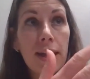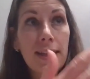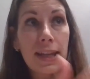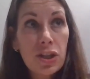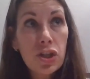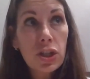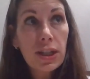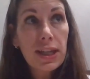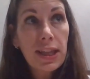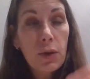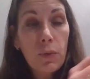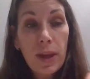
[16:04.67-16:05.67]
initially
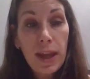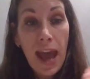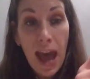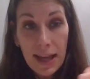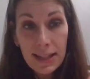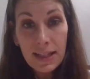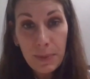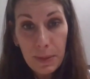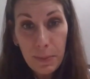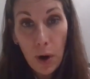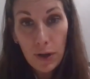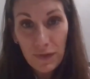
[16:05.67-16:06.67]
that we asked to be
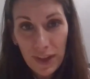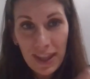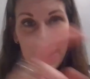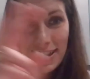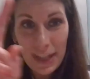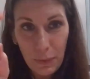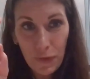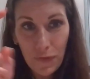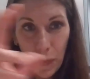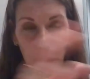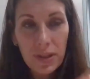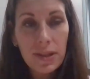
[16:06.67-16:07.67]
part of it, they say we're
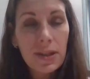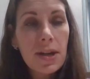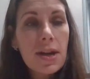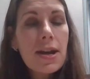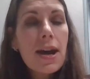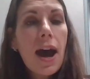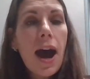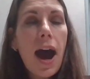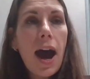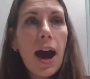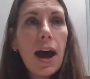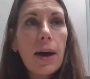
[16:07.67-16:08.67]
forced.
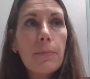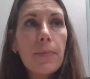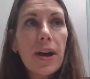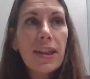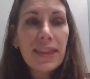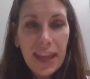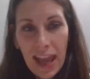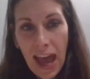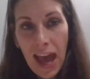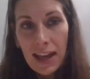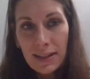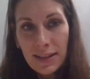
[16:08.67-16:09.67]
They
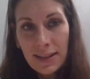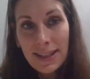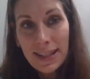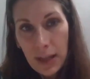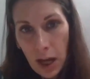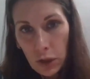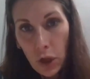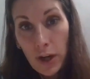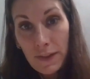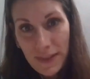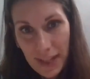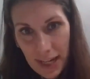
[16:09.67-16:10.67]
had a
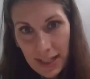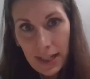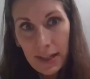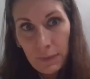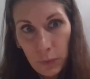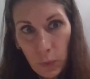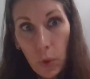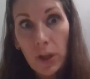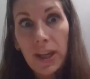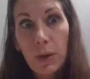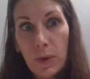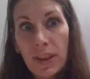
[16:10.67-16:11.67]
lot of data
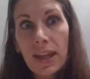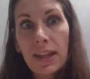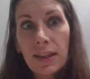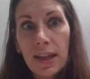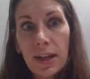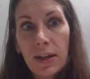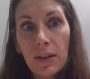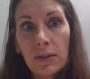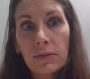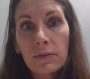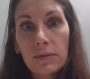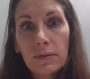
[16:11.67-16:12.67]
working within
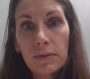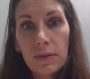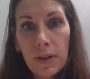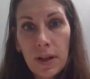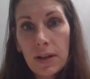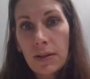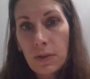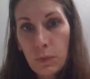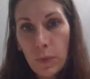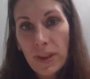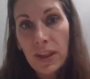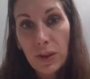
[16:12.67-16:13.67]
their
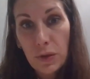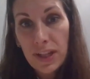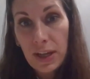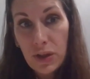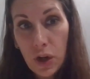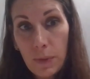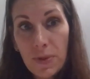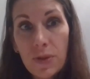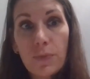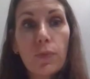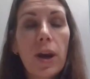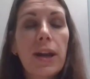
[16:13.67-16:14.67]
day job,
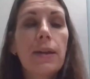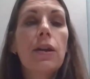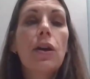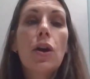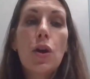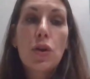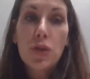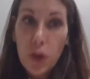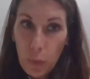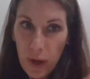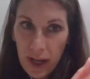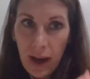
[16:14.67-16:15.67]
right?
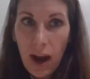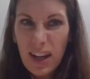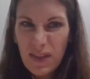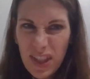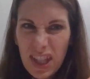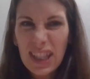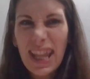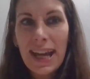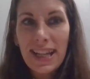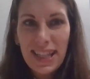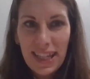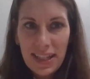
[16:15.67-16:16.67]
So we kind of
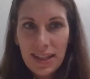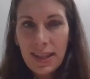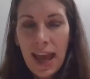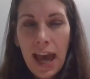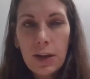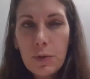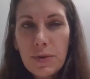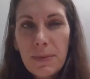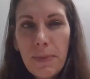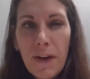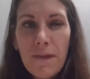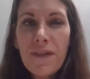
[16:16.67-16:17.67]
selected that, and it was
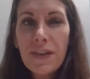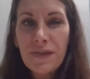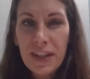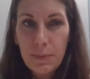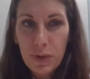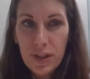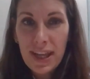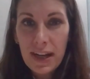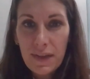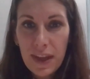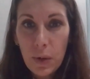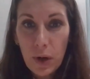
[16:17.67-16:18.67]
about
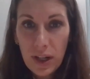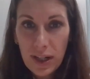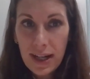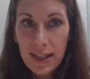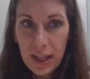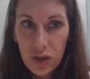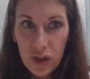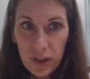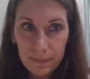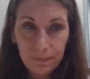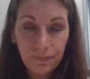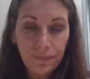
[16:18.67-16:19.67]
15% of the
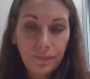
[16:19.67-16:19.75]
organization.